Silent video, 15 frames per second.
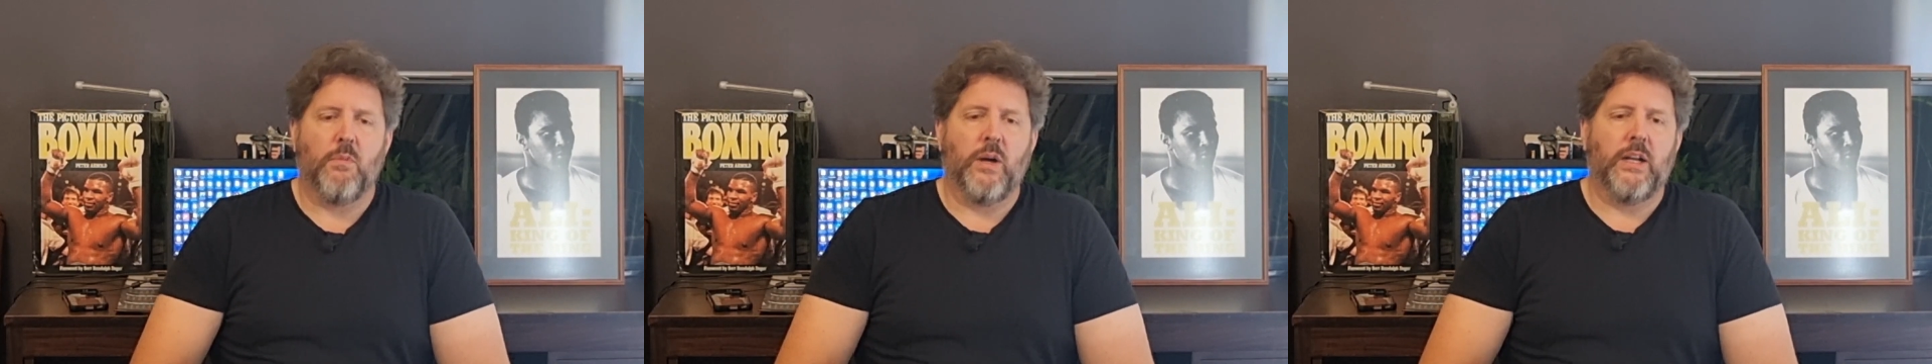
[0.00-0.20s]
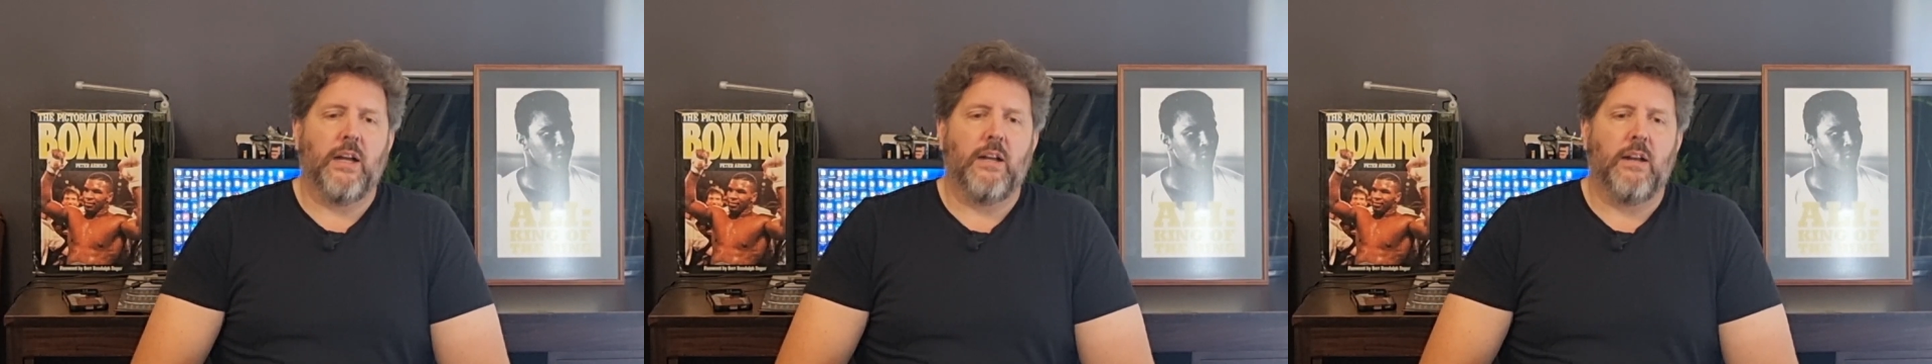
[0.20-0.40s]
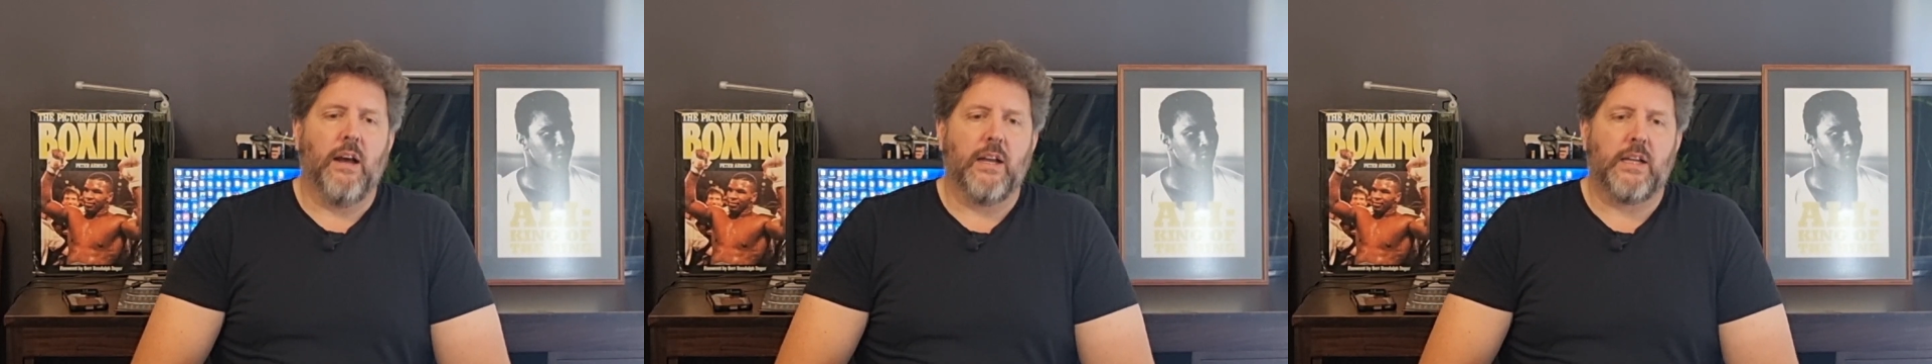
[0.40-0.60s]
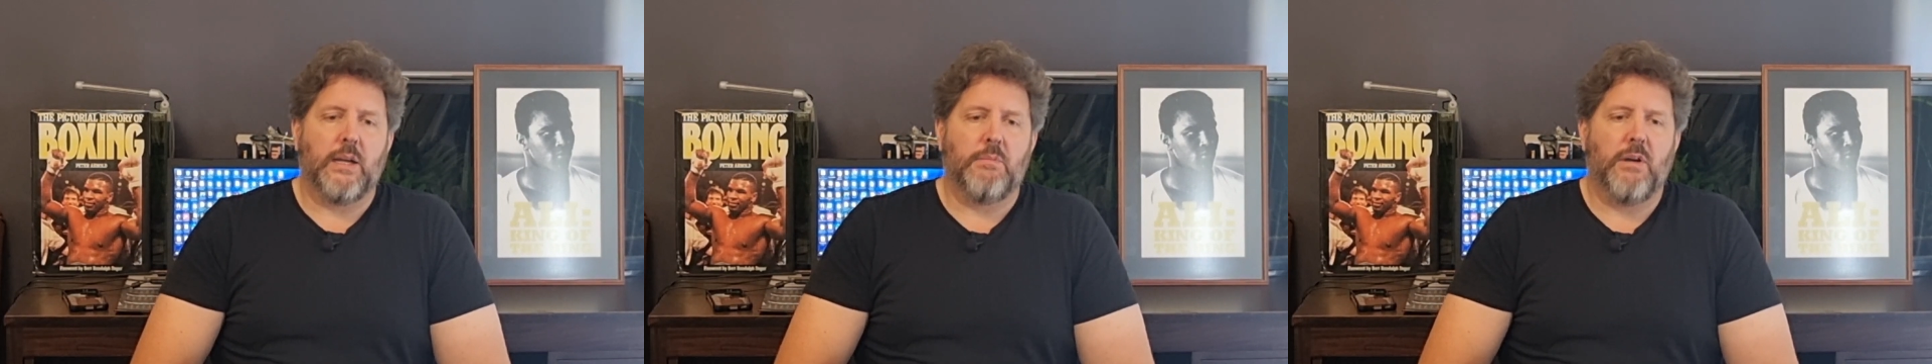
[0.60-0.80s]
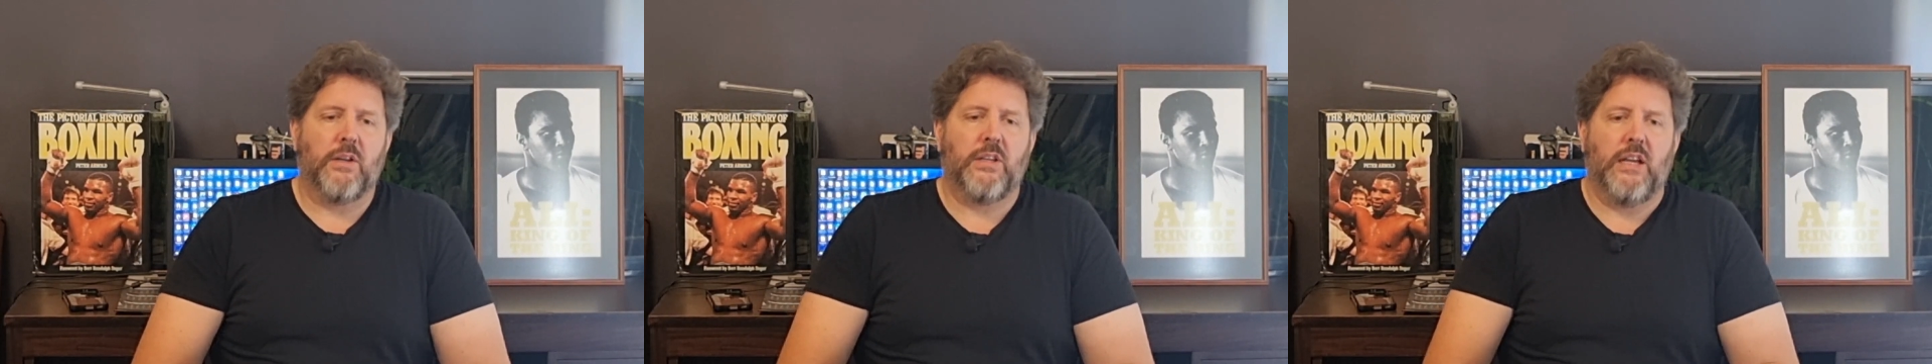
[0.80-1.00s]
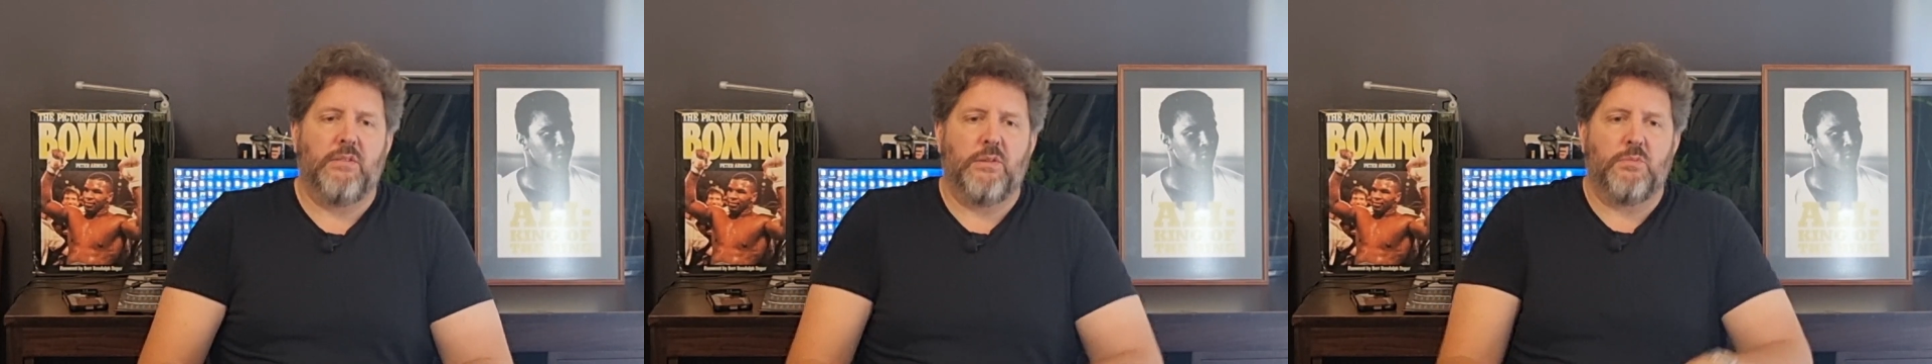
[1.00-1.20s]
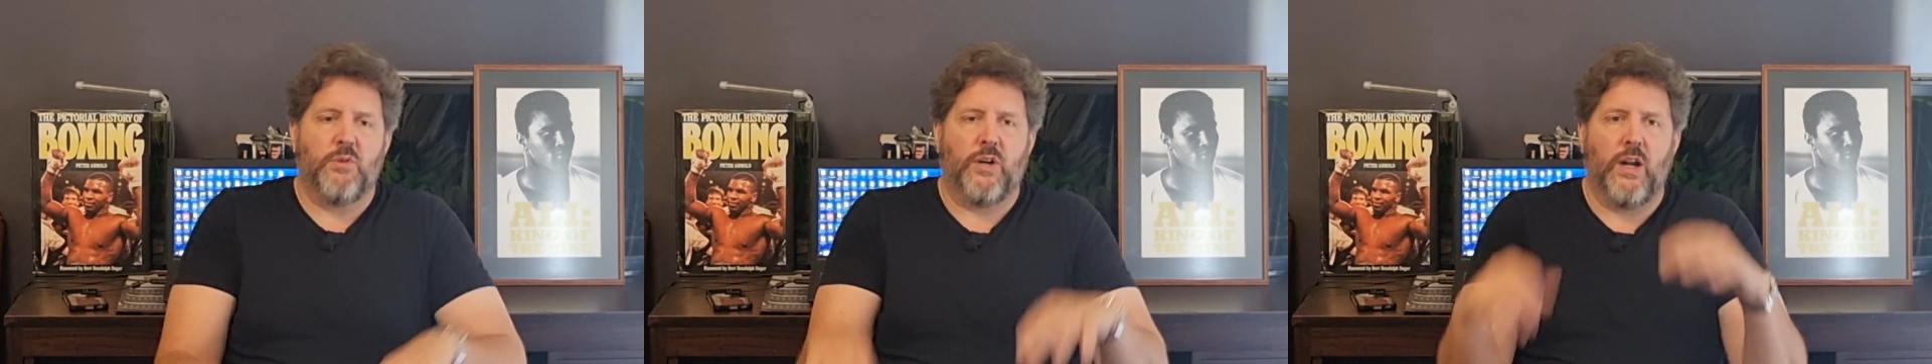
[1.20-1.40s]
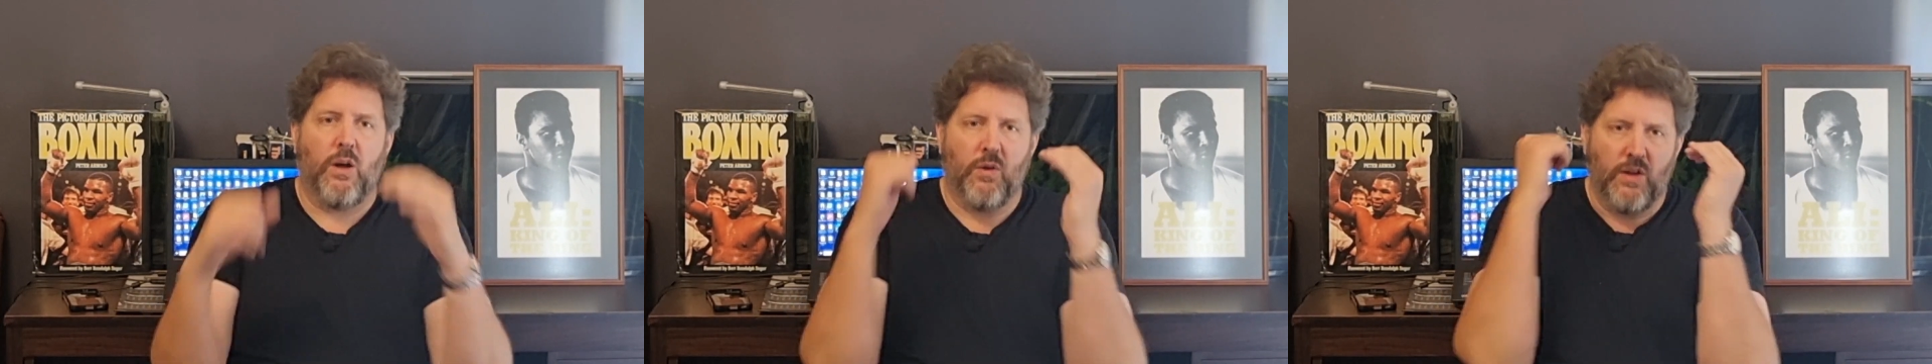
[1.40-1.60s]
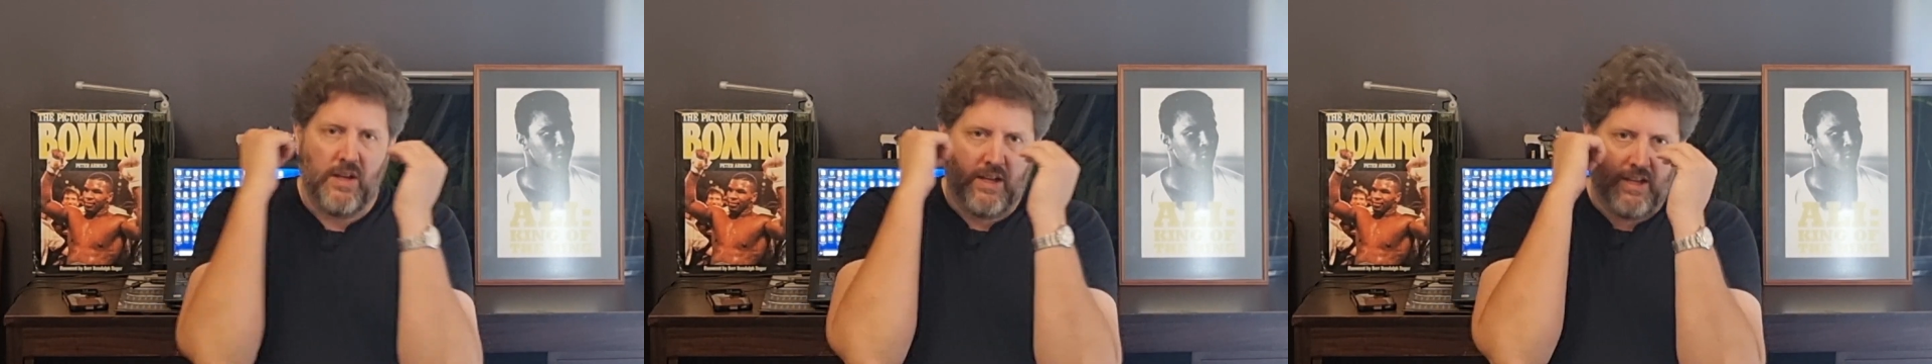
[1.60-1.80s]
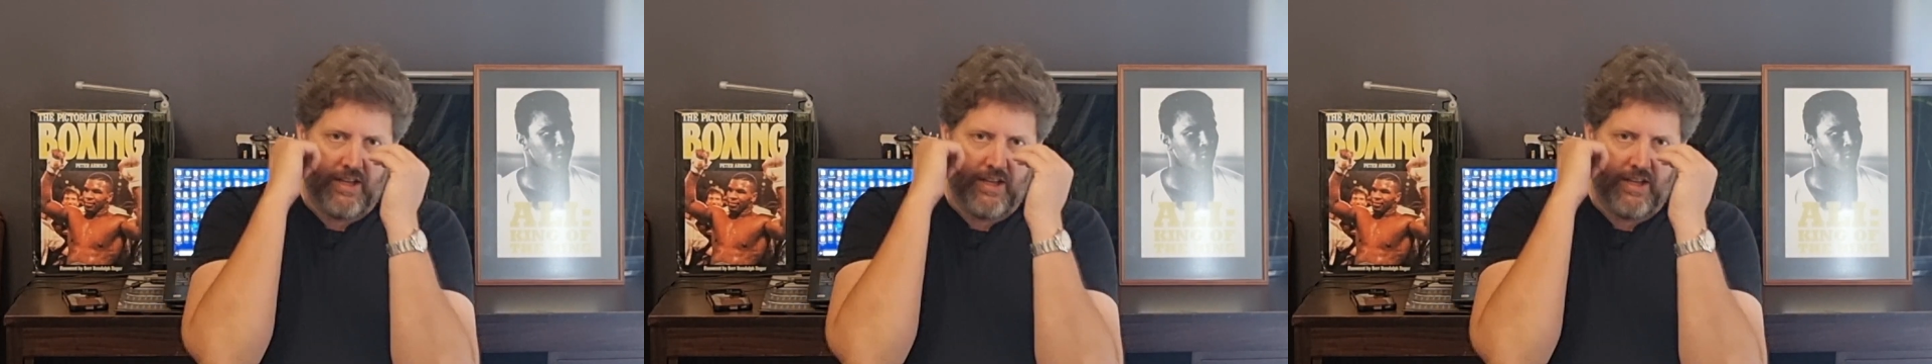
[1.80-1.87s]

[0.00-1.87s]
What I like about David Morrell,